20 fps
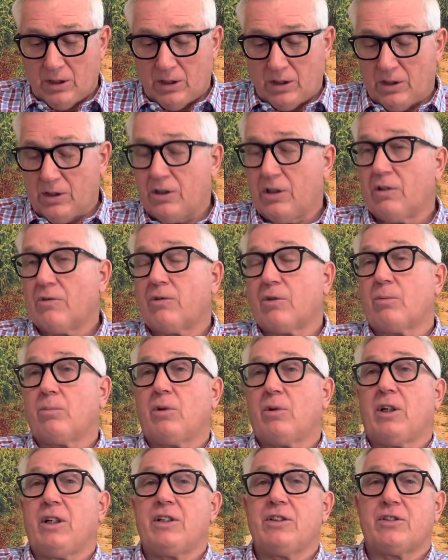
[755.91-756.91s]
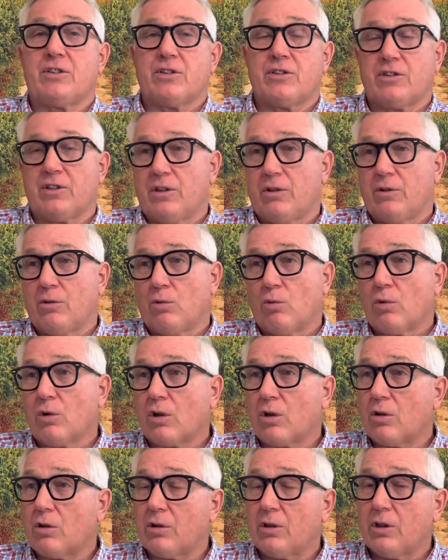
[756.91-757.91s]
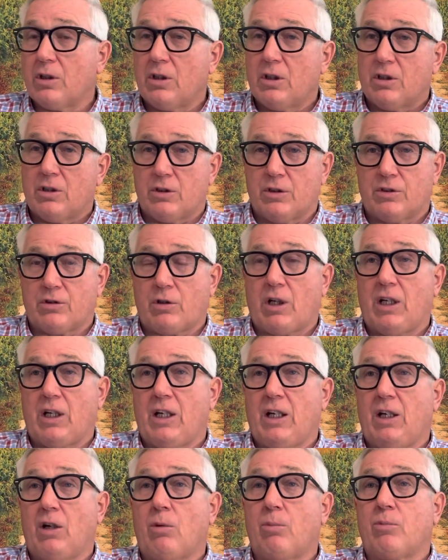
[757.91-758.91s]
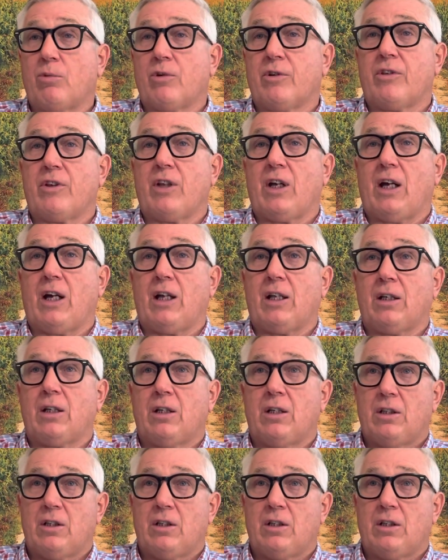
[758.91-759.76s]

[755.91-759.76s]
in different places in the world to try to help with that.